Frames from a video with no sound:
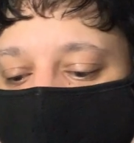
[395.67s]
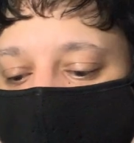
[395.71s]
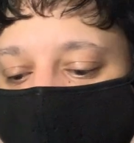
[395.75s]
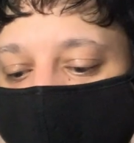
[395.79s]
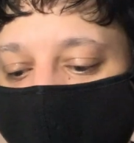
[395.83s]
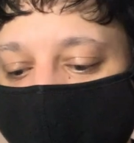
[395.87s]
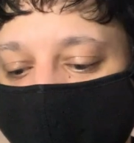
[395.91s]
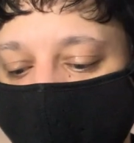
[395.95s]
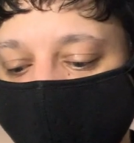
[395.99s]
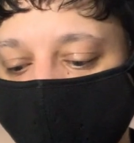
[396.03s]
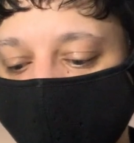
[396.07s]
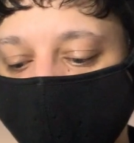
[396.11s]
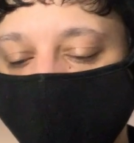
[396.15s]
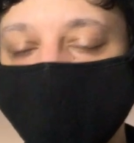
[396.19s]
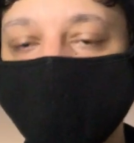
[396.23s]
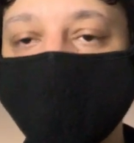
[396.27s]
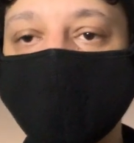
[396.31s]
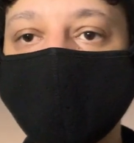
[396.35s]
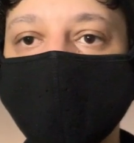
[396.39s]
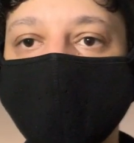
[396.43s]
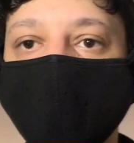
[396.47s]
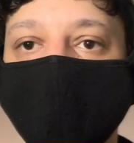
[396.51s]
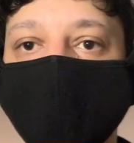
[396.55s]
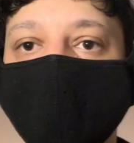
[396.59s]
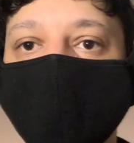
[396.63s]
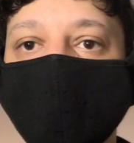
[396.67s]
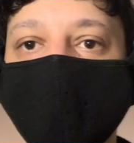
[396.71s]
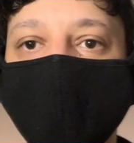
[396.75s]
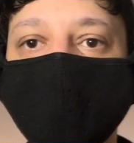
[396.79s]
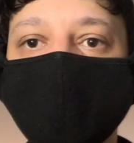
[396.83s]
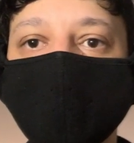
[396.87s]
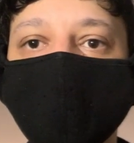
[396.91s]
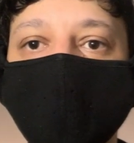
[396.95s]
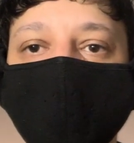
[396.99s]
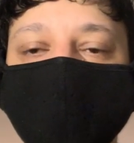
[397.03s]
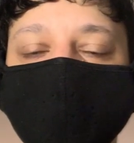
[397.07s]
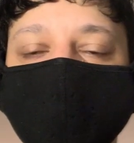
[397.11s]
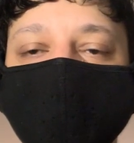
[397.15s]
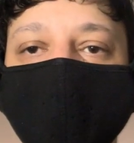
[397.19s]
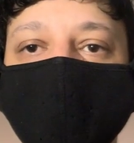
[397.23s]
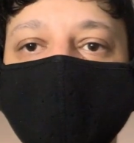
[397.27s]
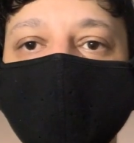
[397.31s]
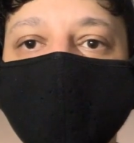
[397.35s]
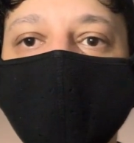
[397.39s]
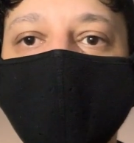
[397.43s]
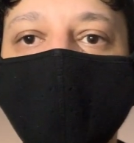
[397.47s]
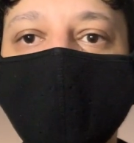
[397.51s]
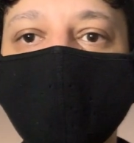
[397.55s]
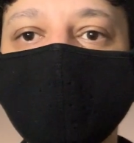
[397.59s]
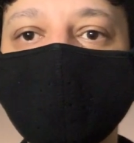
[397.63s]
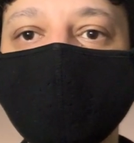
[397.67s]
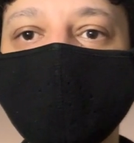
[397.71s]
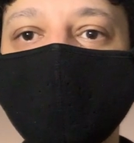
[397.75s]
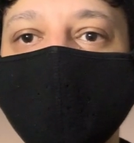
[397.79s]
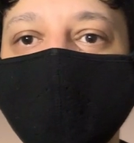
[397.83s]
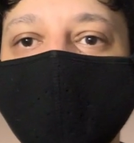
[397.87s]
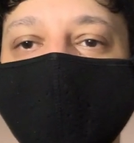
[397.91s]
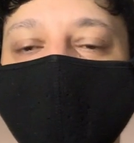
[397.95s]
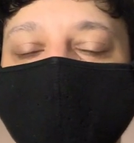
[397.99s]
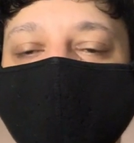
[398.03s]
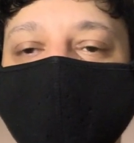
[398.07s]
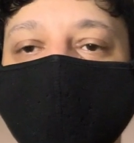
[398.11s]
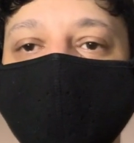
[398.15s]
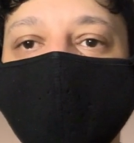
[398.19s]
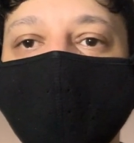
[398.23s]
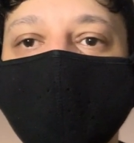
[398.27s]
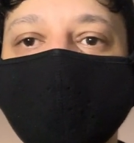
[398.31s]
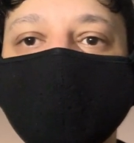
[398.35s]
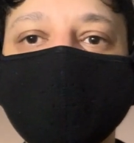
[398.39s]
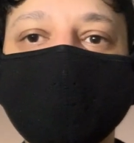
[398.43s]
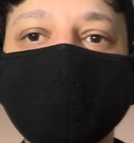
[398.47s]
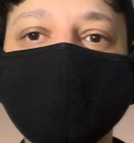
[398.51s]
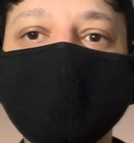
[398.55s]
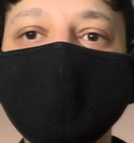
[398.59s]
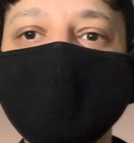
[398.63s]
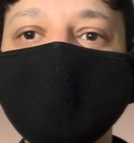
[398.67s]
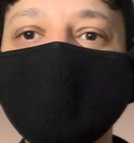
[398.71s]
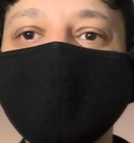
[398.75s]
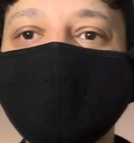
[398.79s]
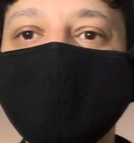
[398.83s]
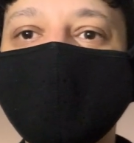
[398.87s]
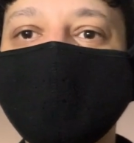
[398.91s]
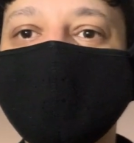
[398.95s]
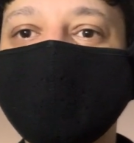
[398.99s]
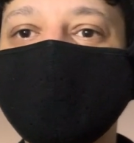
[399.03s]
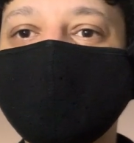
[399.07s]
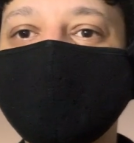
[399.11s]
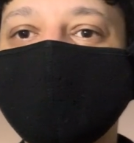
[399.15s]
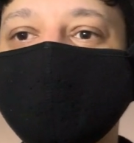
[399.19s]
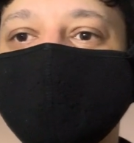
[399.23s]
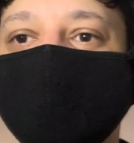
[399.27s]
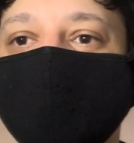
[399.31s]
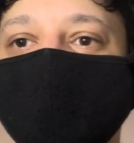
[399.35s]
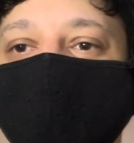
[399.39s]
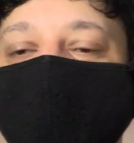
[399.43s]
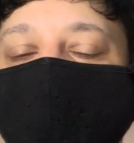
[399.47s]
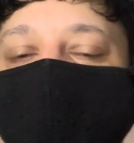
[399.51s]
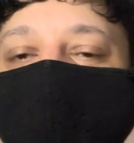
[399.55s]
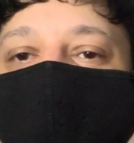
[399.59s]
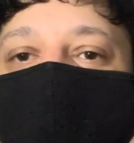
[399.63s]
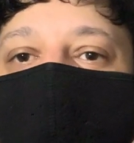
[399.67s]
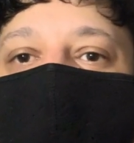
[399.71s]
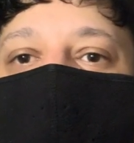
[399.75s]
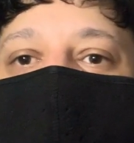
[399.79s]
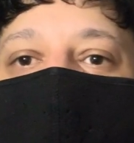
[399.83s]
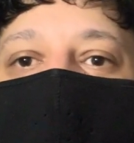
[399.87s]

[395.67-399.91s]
I will make the website. Obviously, it's not an